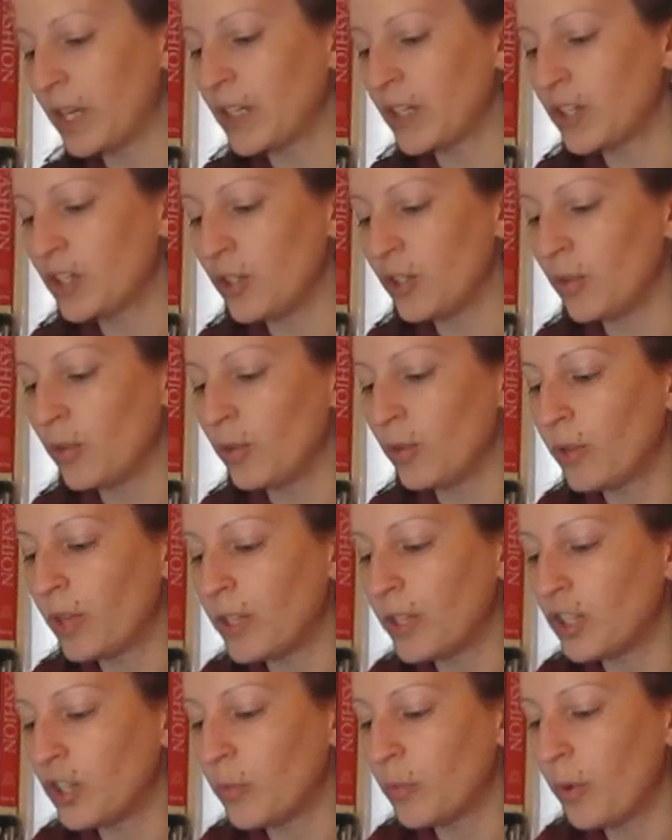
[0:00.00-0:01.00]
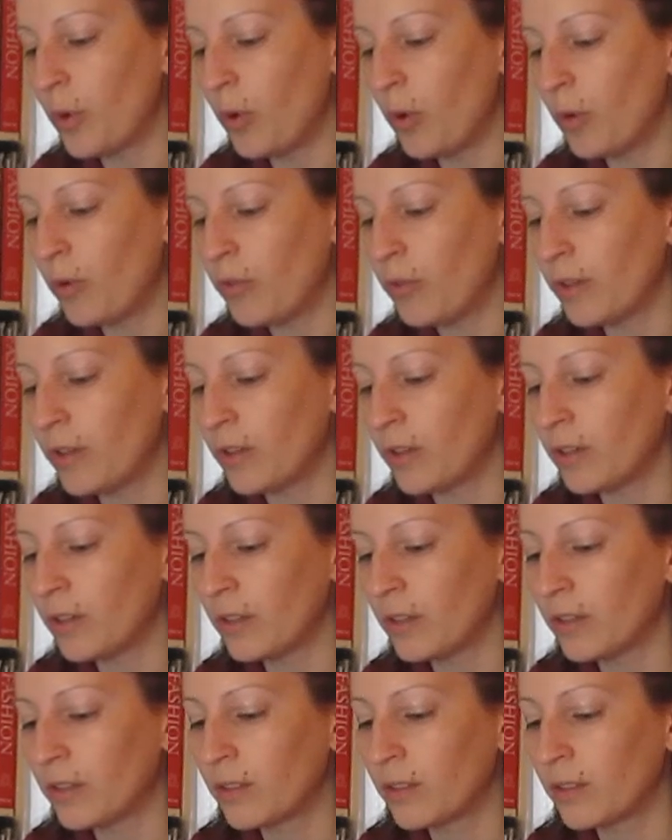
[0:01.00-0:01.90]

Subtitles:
as you pull the